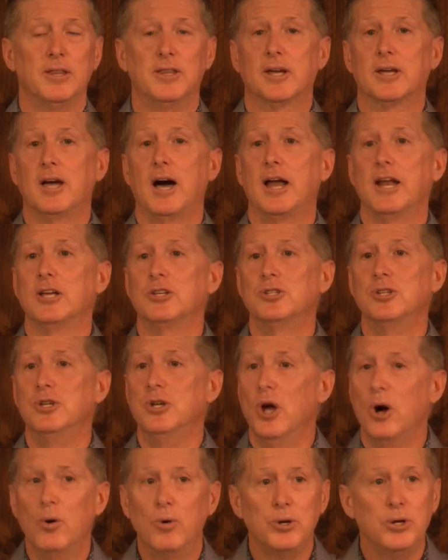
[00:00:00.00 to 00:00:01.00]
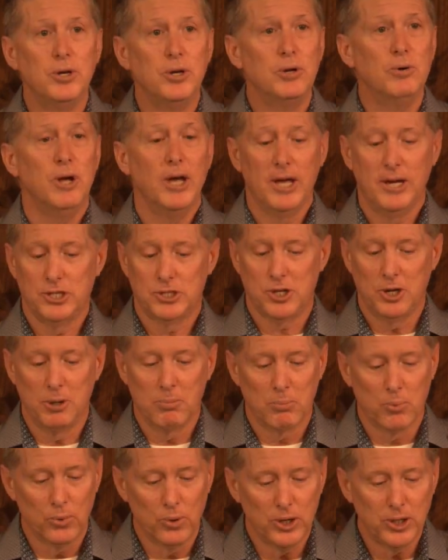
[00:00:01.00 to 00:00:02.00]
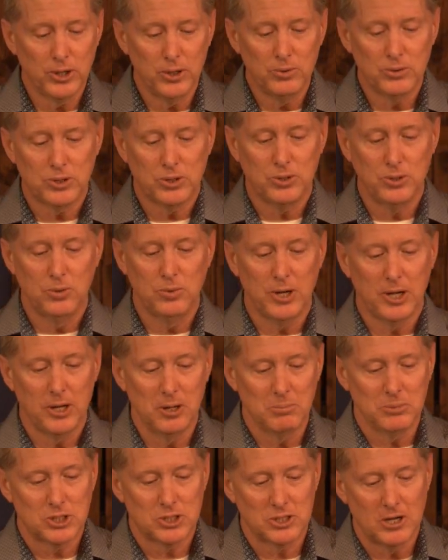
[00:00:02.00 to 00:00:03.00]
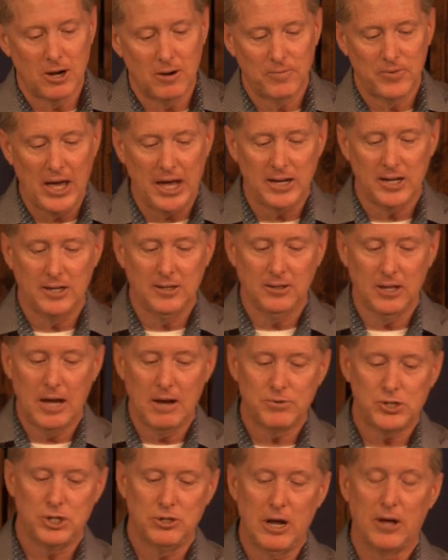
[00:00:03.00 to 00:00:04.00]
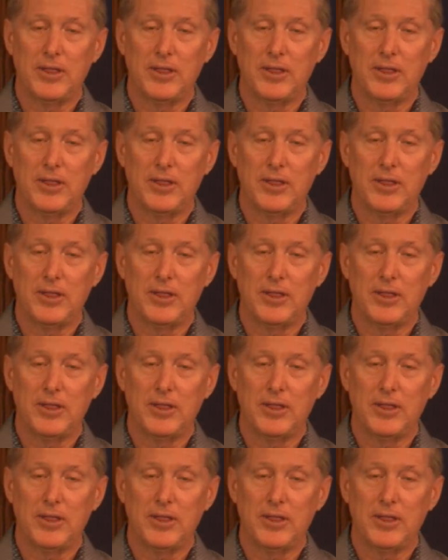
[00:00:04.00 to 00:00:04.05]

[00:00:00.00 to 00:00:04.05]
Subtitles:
That God has known you and he's going to bring you to himself, that he loves you.